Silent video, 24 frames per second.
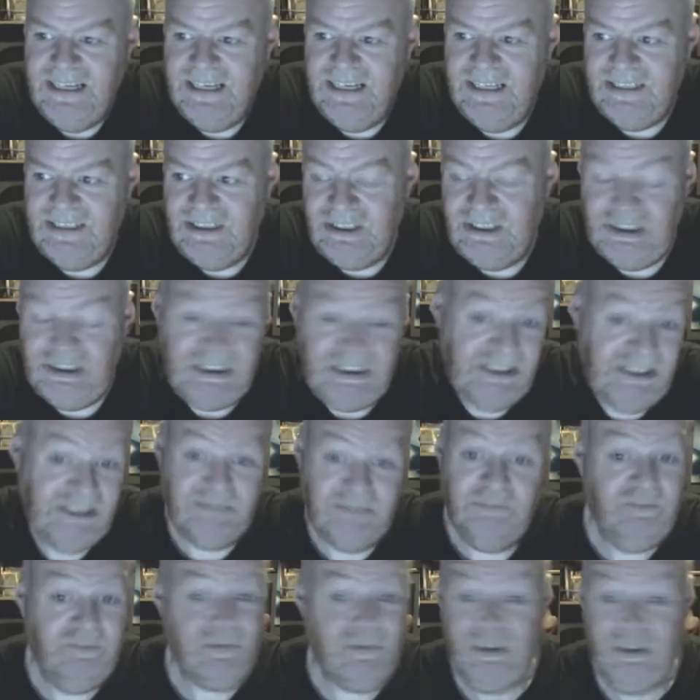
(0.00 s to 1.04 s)
She's
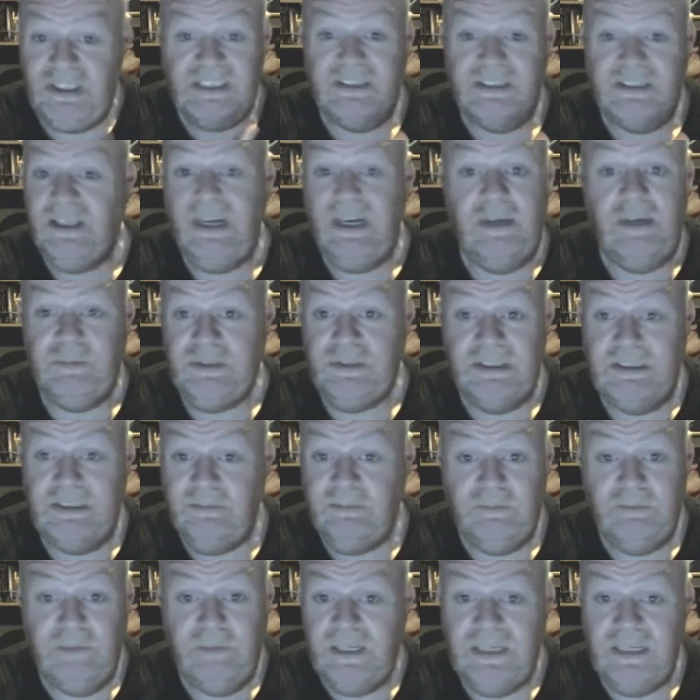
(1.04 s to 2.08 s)

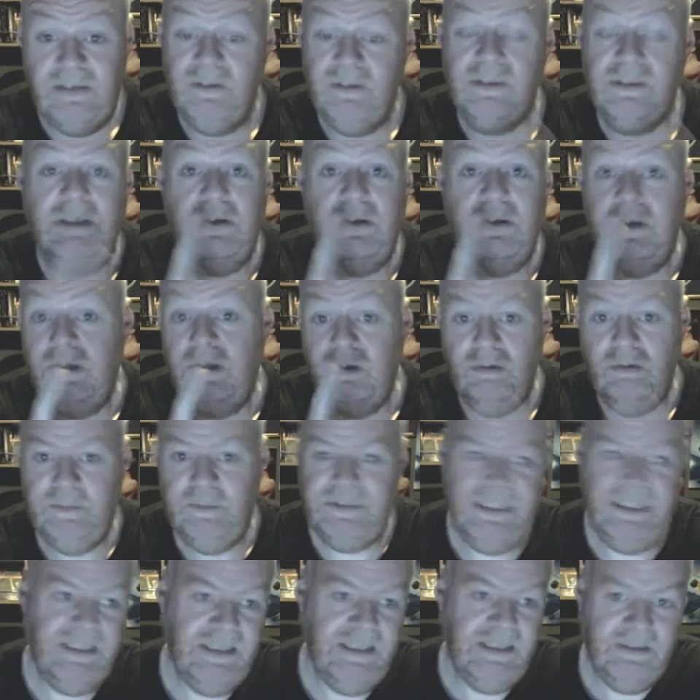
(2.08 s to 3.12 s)
absolutely healed
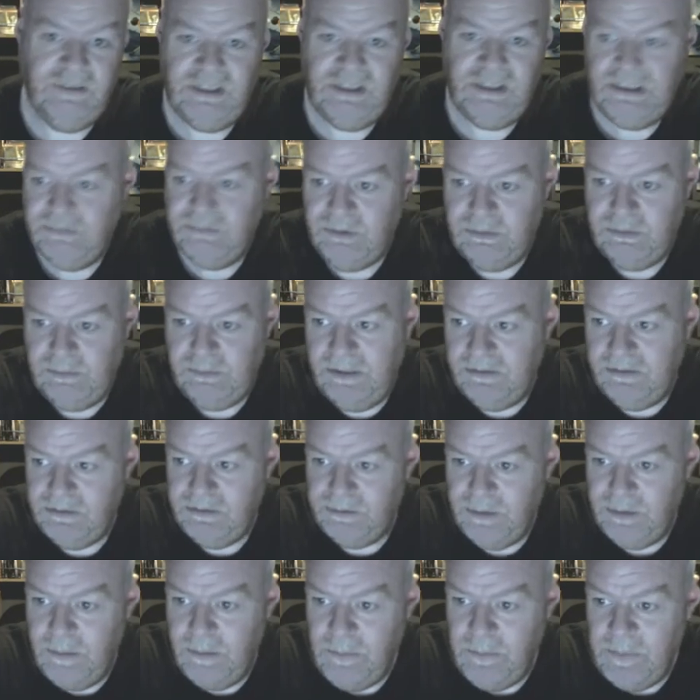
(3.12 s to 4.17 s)
100% now. She's much better as
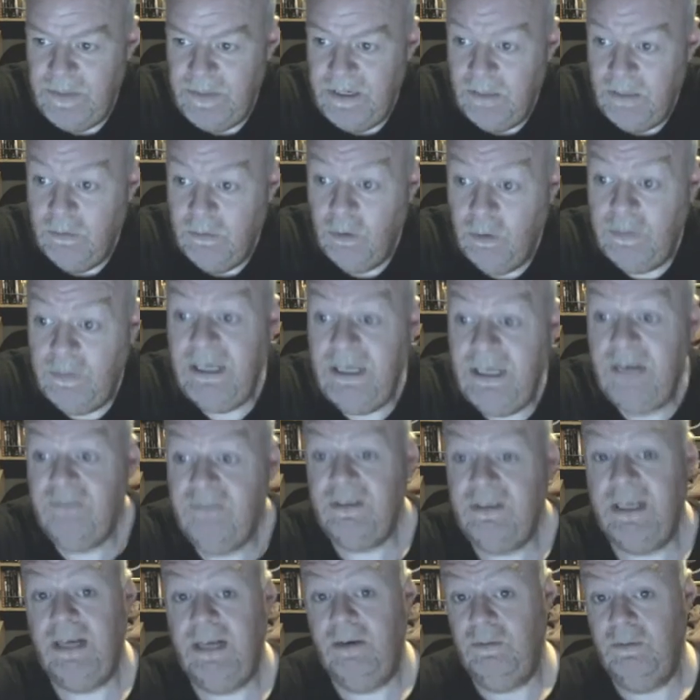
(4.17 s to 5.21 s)
well. Well, we have
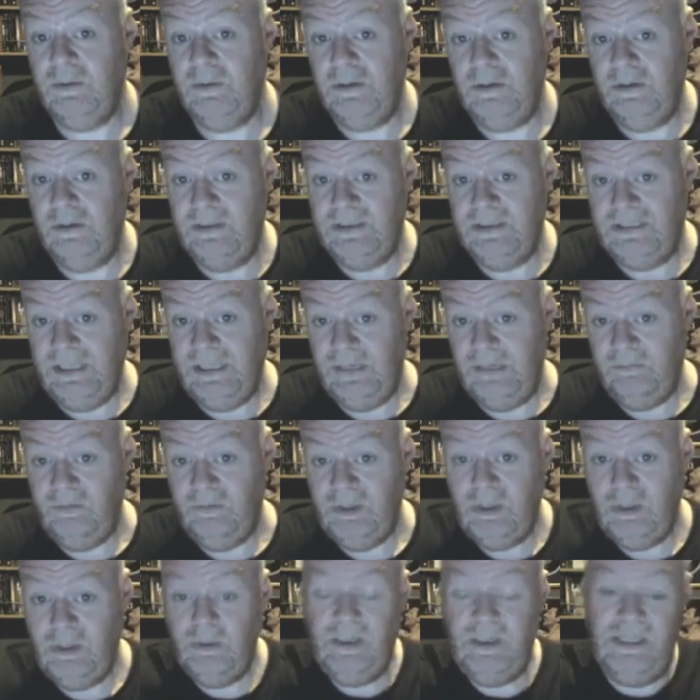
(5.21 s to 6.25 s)
now got time for
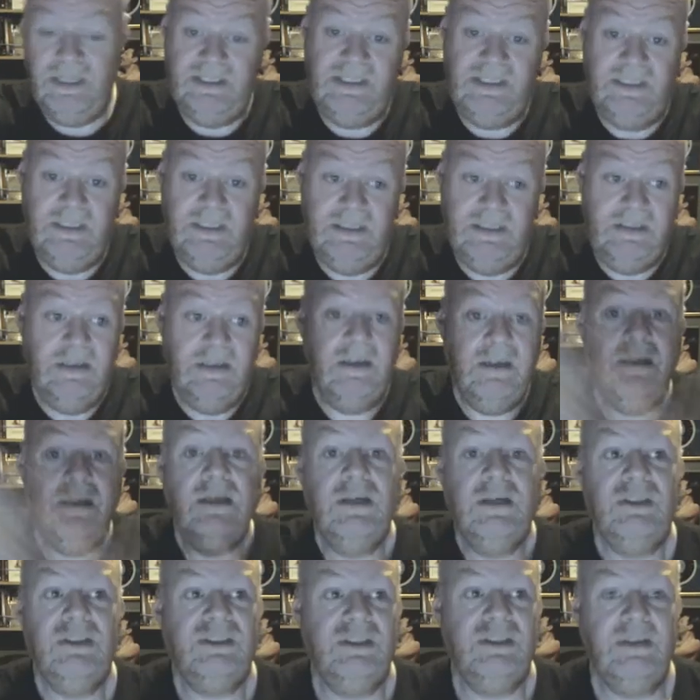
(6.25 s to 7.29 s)
you guys tonight
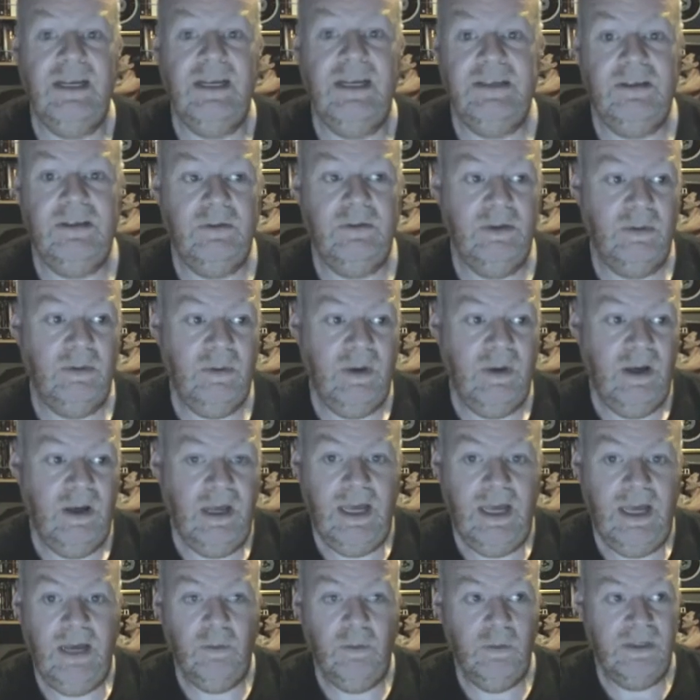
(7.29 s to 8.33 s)
to let you know
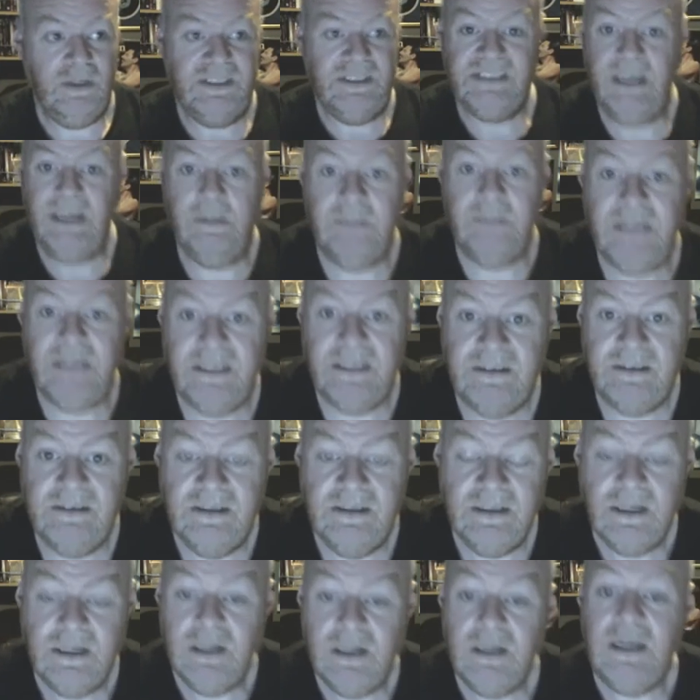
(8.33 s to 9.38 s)
what is happening
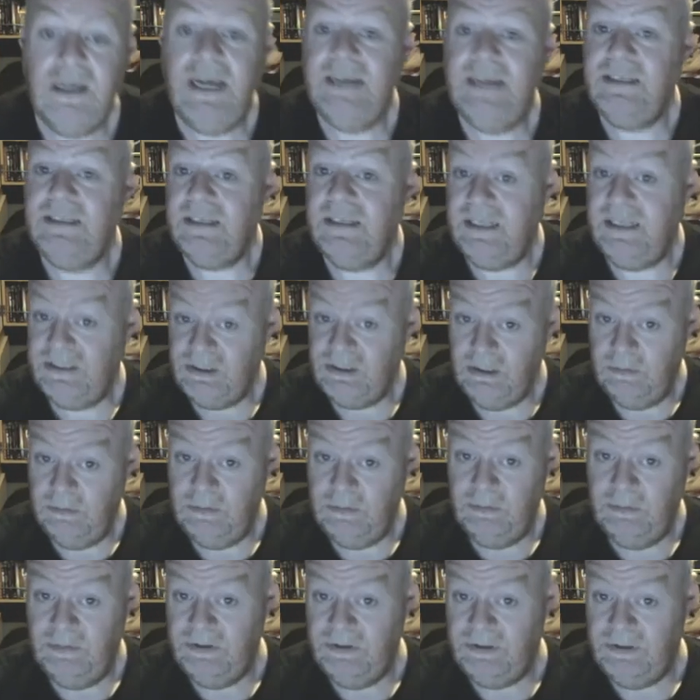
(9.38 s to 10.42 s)
in the next couple
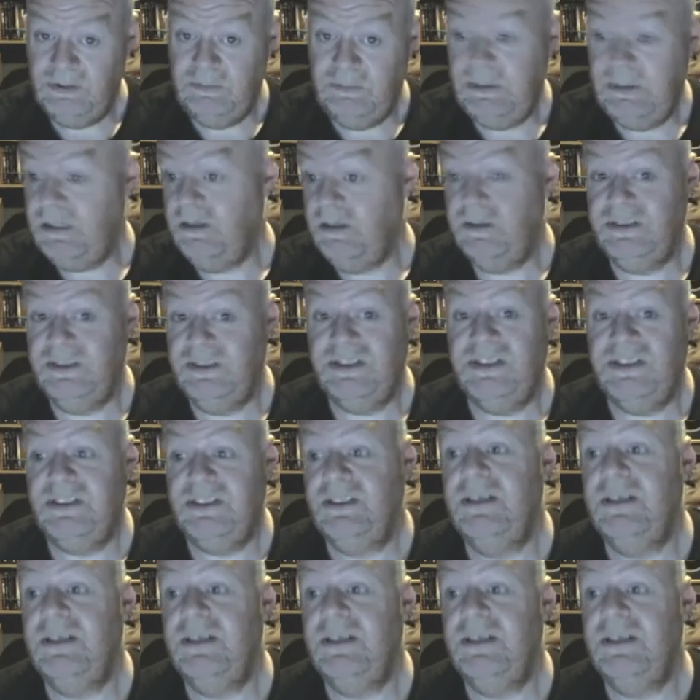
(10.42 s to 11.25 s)
of months because,